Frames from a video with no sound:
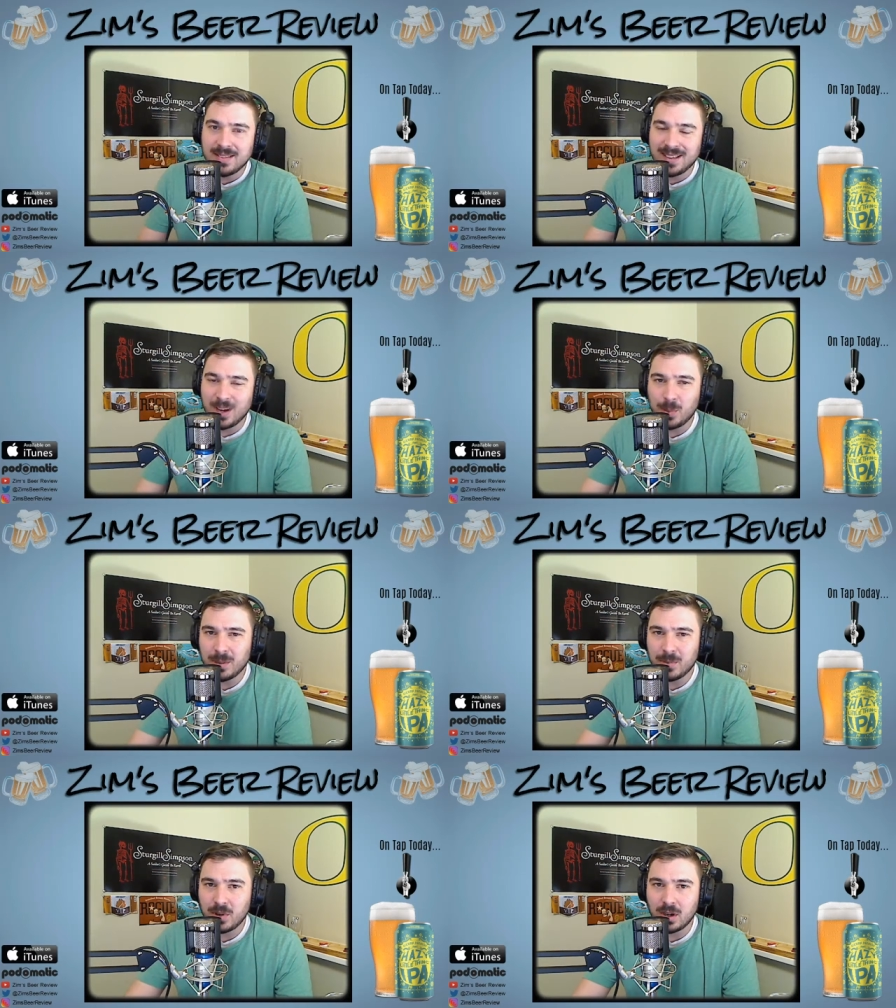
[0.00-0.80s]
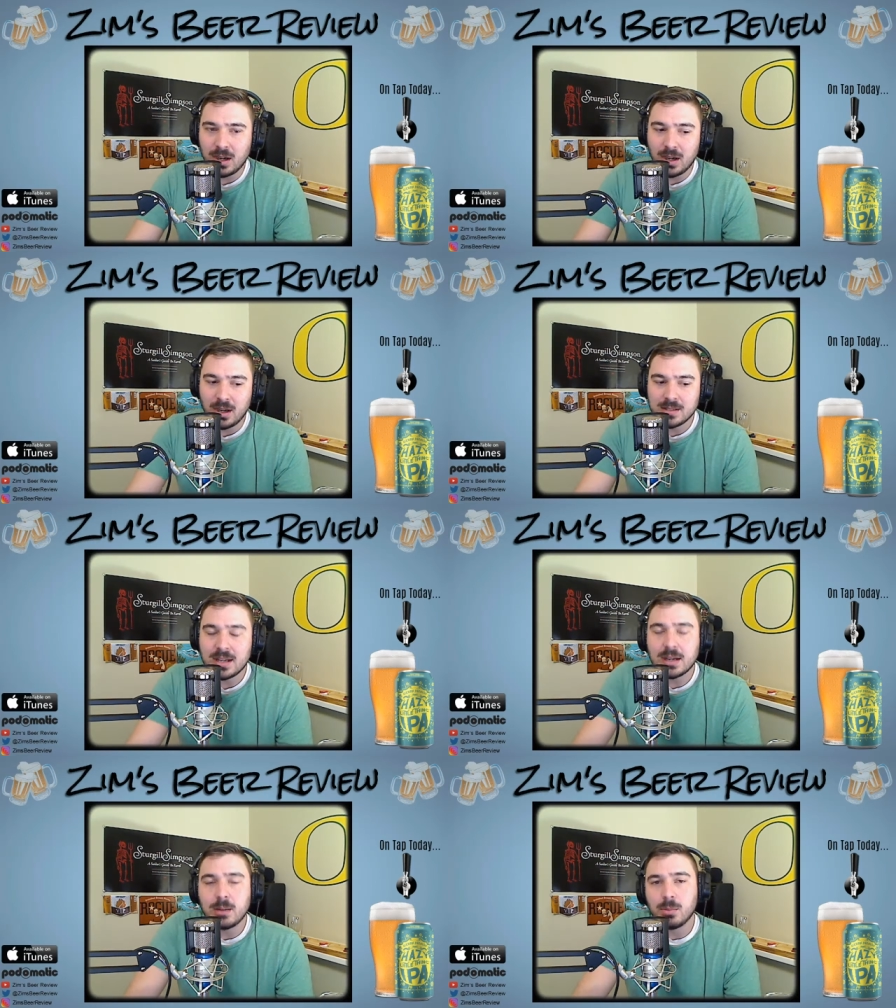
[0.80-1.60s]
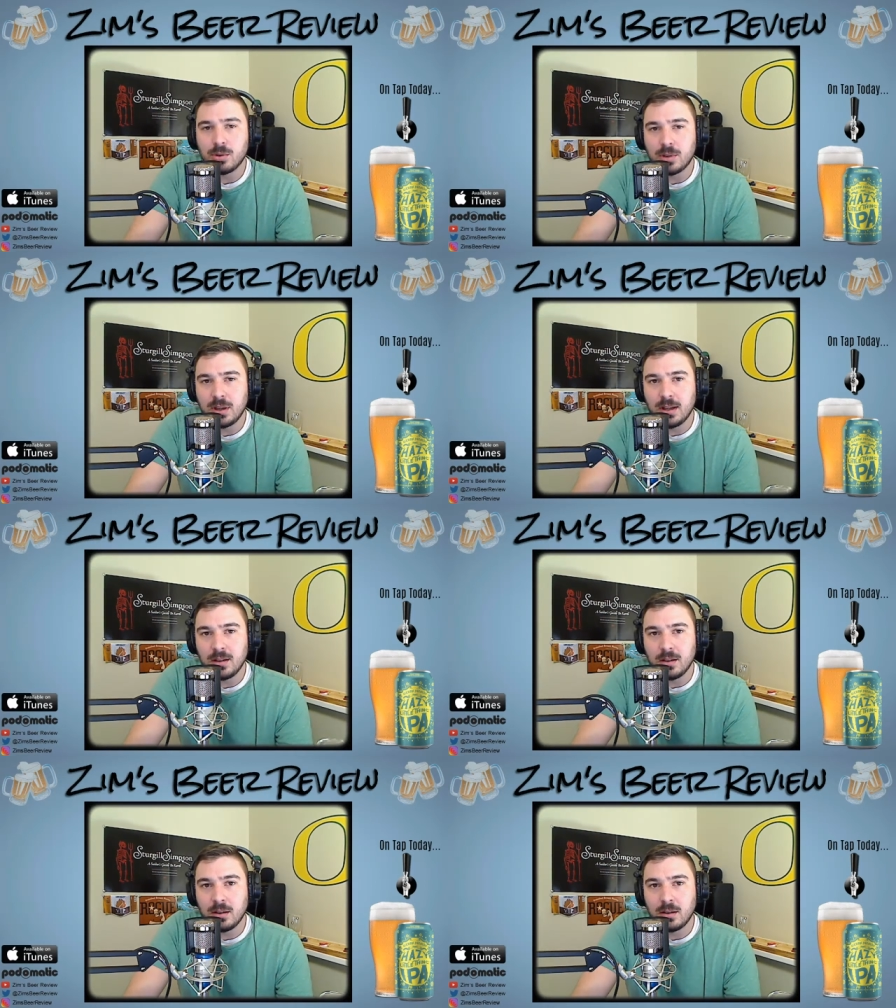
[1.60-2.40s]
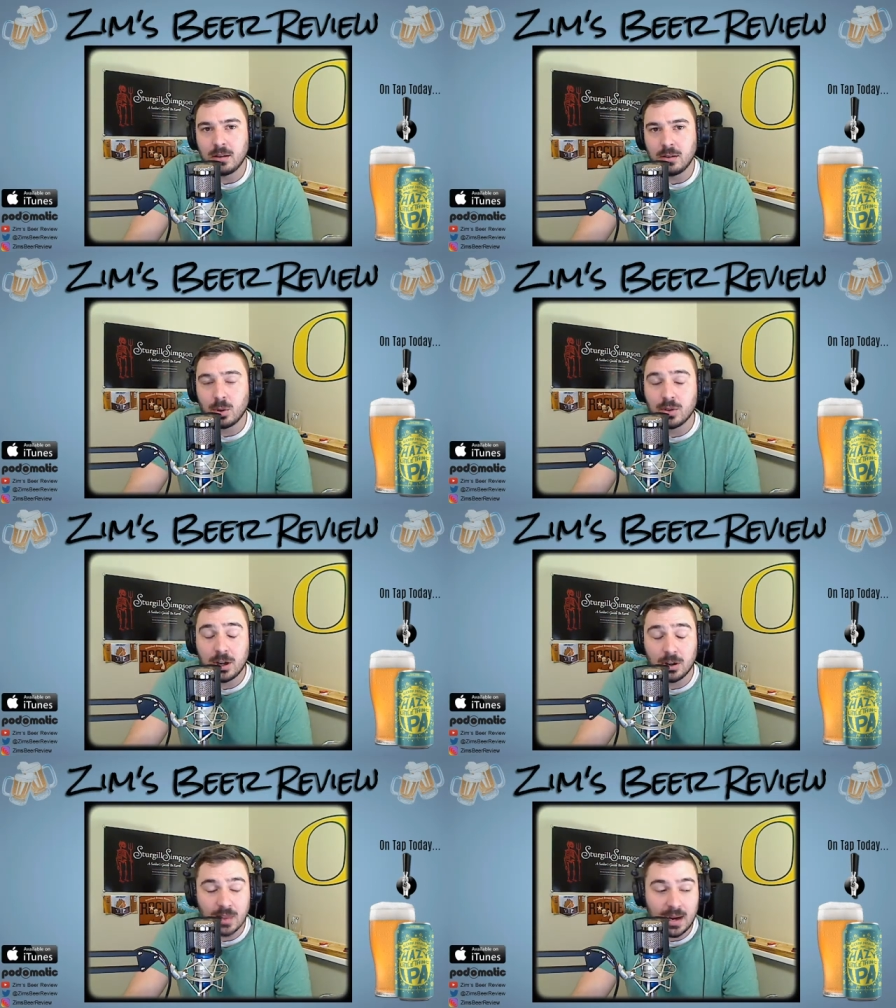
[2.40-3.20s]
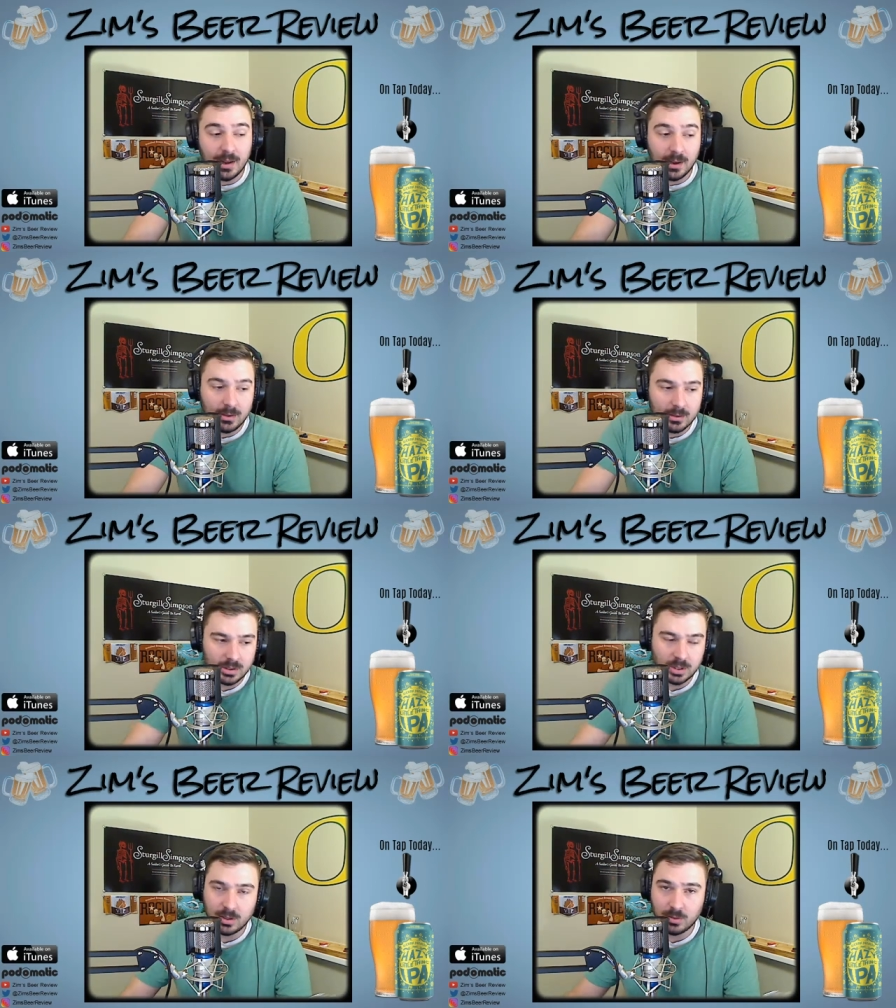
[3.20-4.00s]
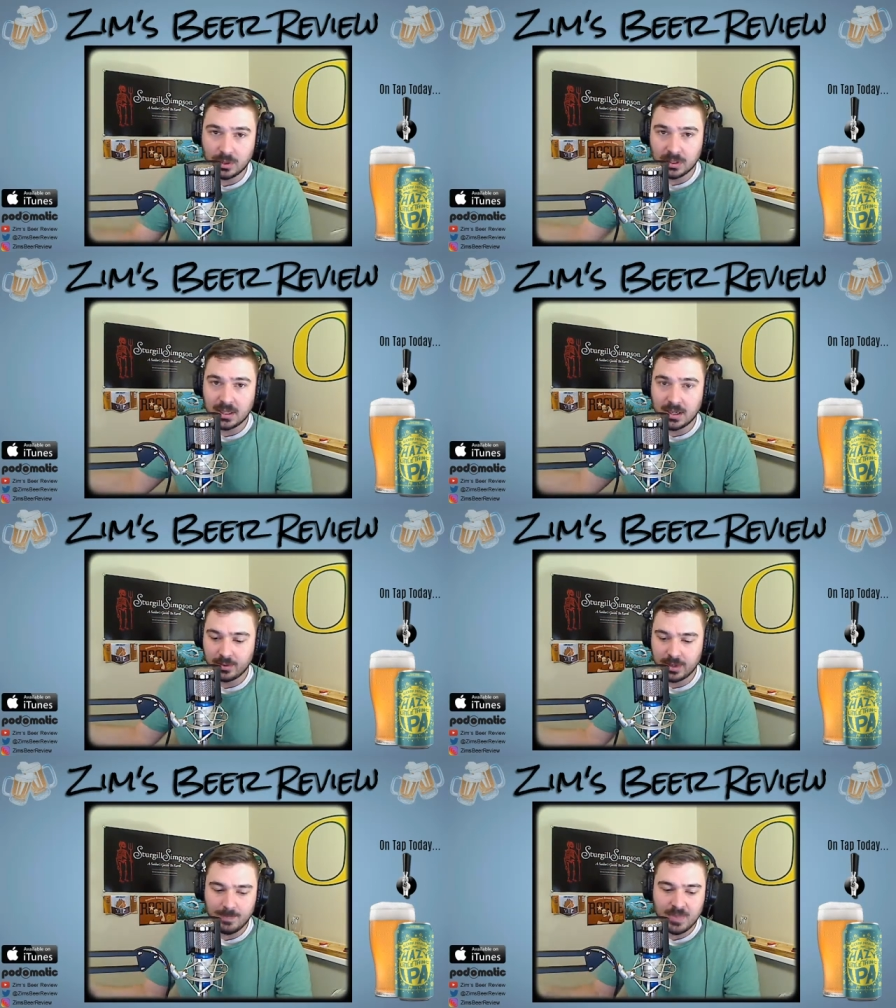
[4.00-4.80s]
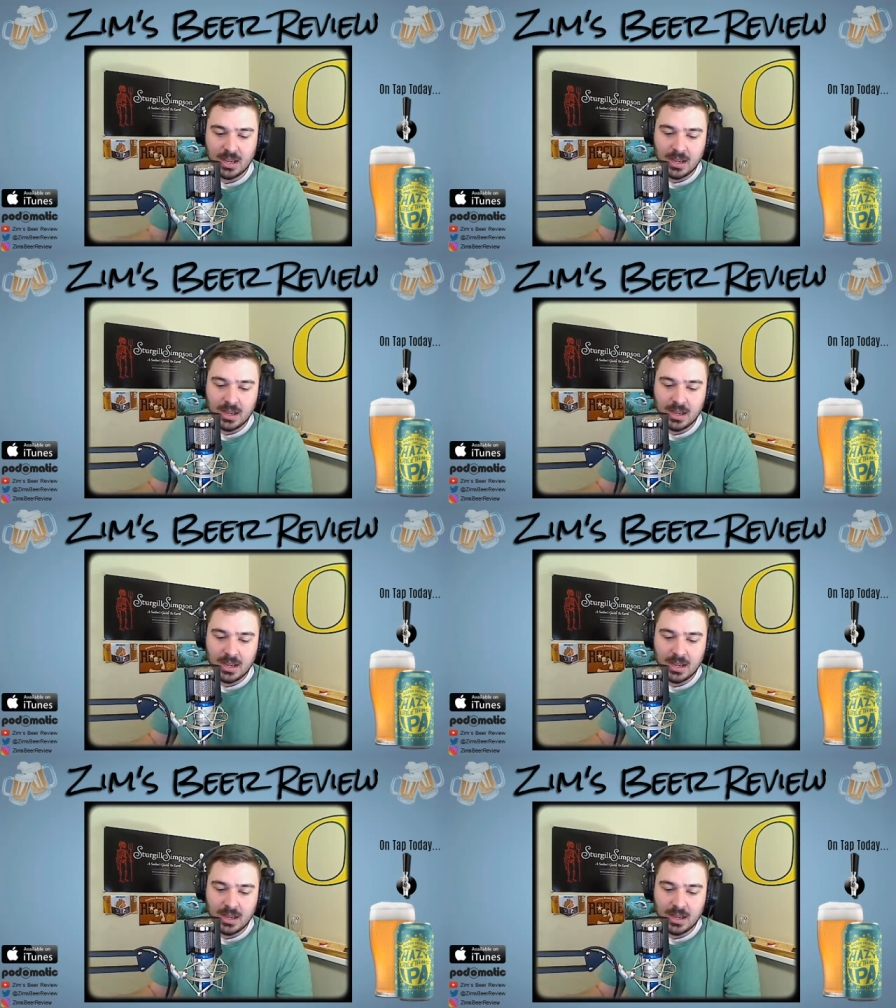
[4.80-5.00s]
They opened up their second brewery in North Carolina, so to really cover it.